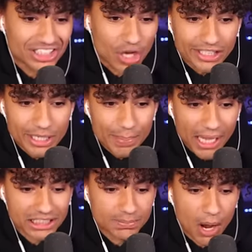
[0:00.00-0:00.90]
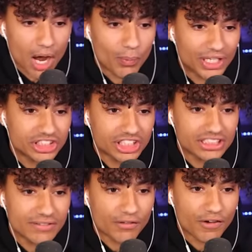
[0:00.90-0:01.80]
is the best spot. Wait, she
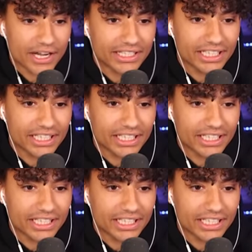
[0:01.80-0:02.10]
is never finding